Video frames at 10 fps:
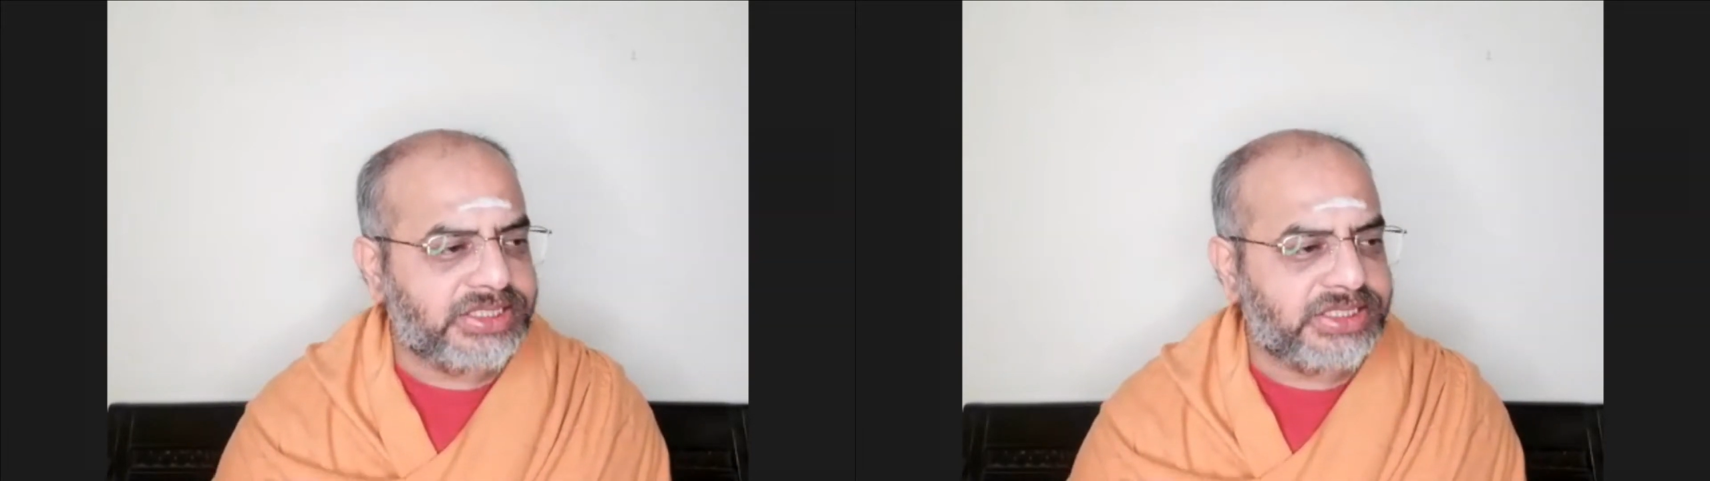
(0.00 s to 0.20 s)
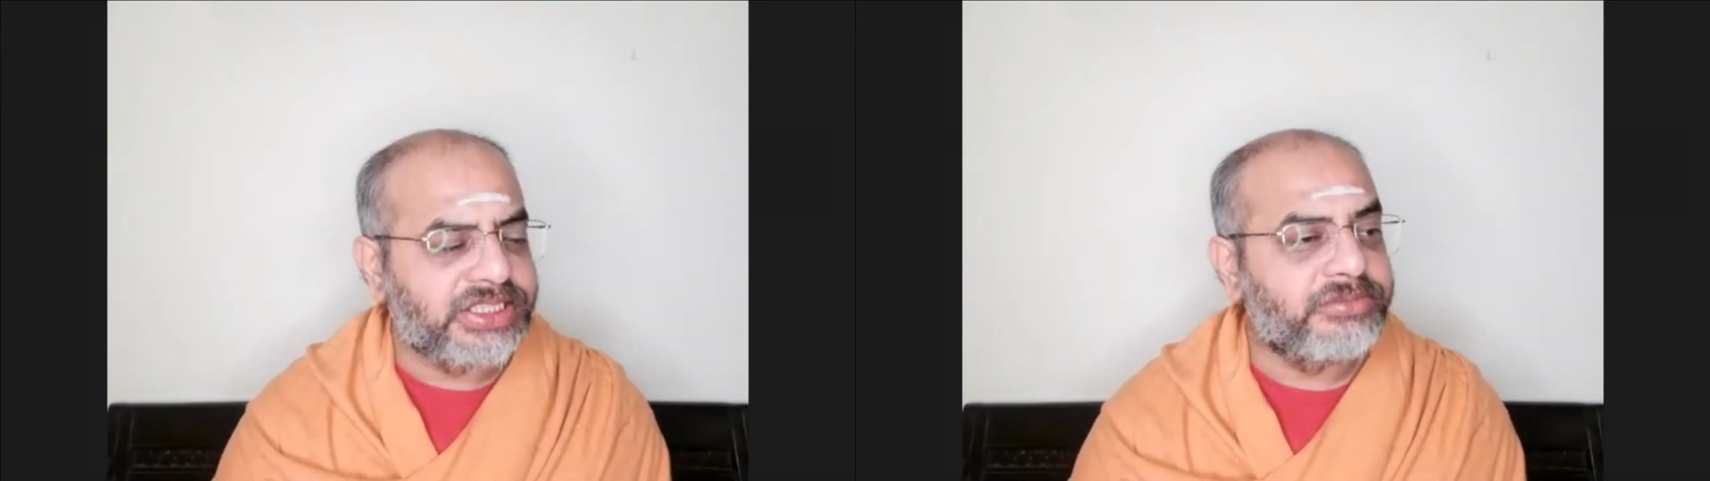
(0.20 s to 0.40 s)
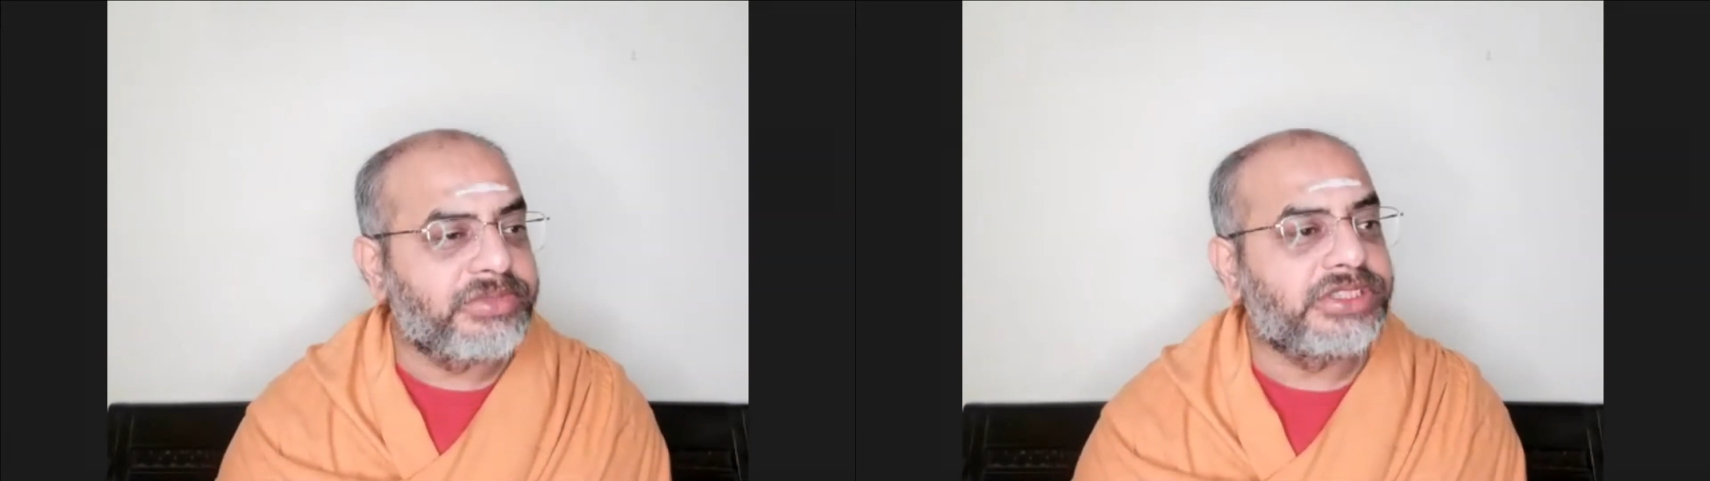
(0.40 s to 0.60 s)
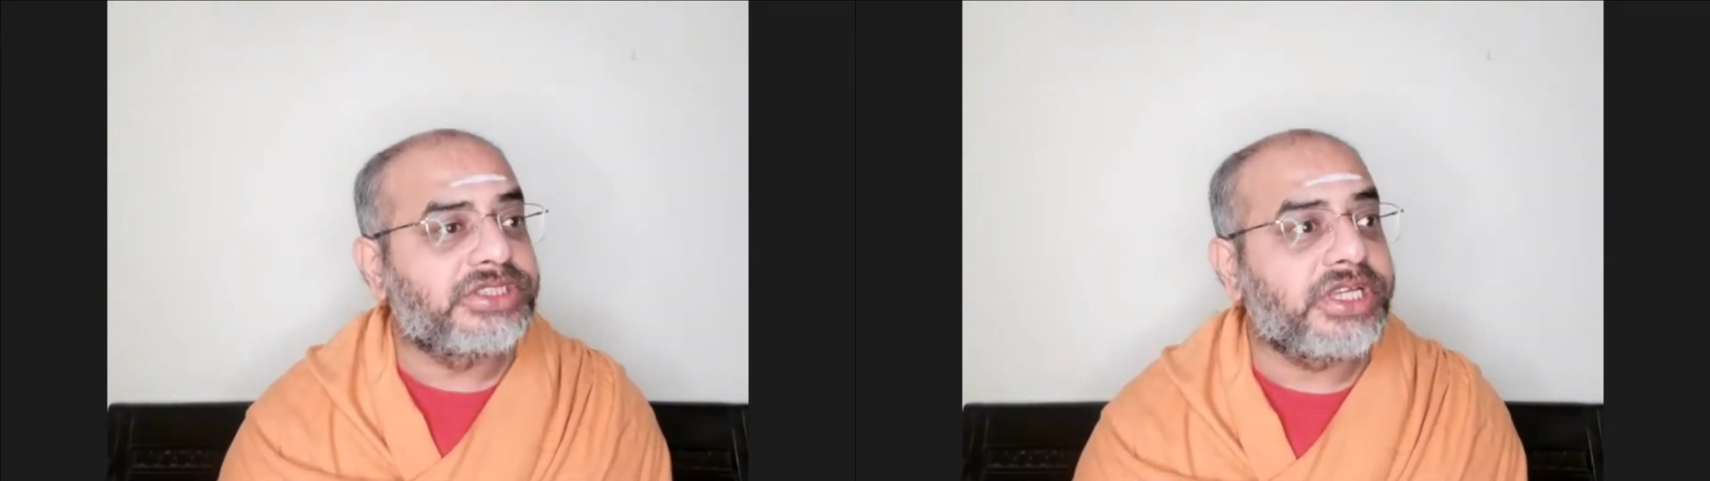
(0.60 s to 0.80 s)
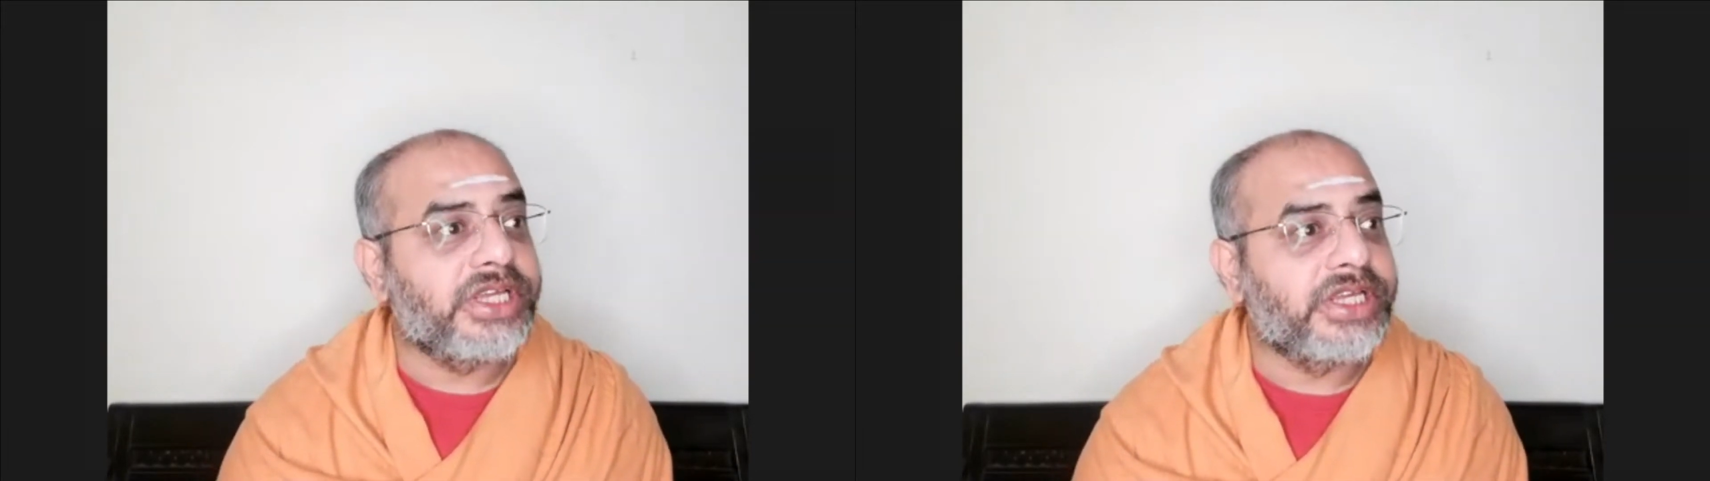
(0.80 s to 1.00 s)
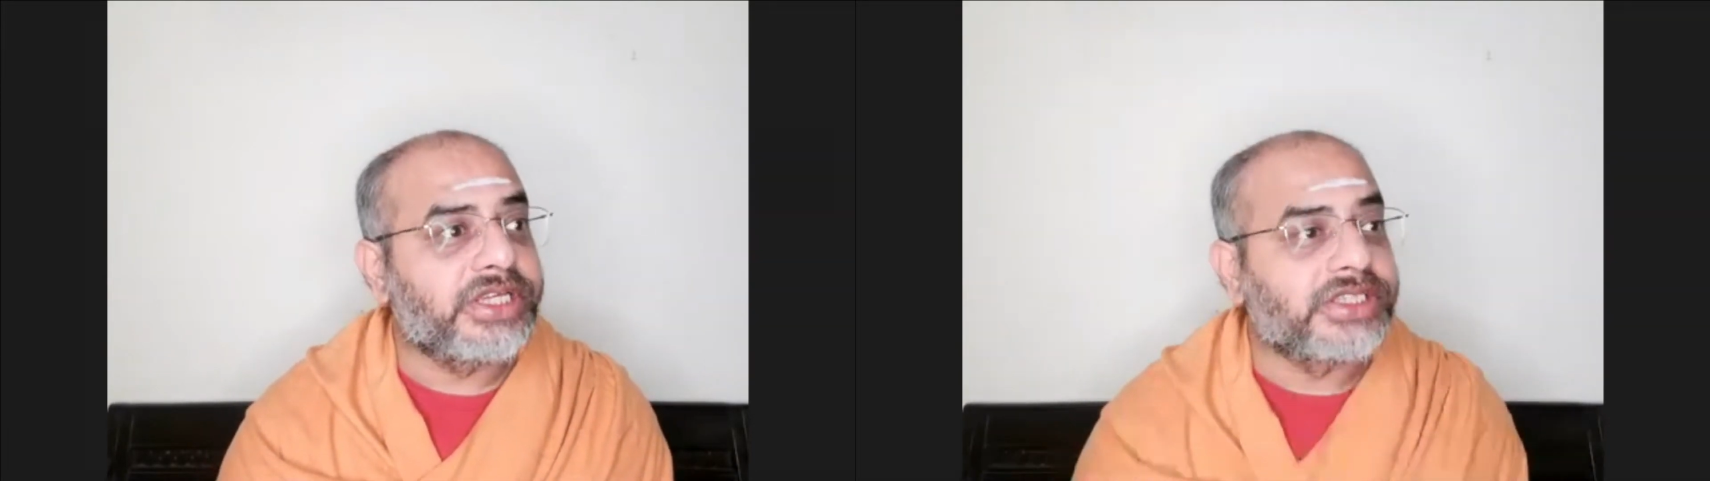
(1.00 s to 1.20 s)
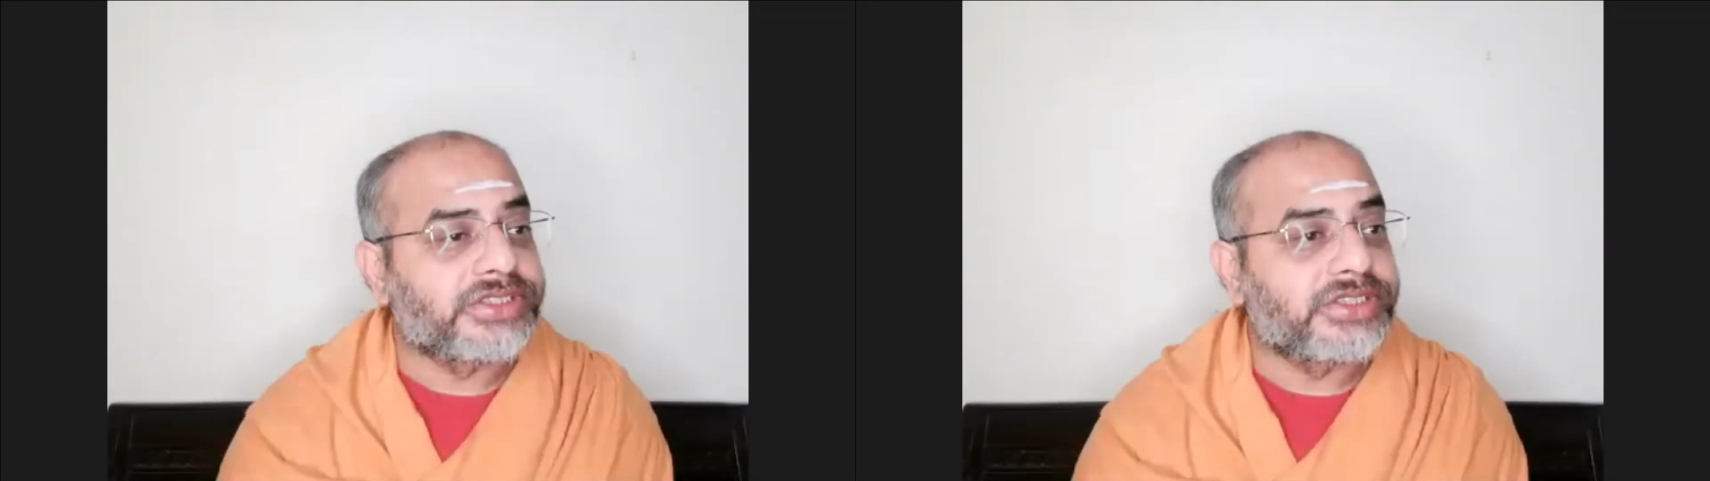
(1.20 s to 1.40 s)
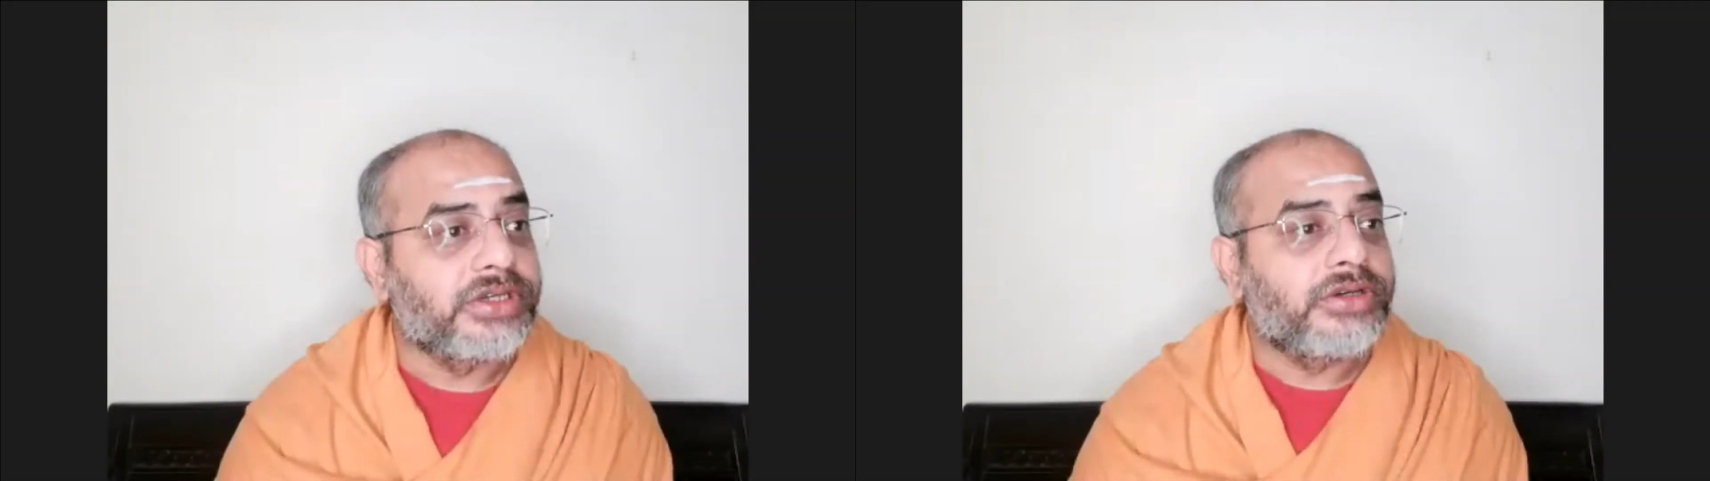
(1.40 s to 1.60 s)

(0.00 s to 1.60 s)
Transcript: means is,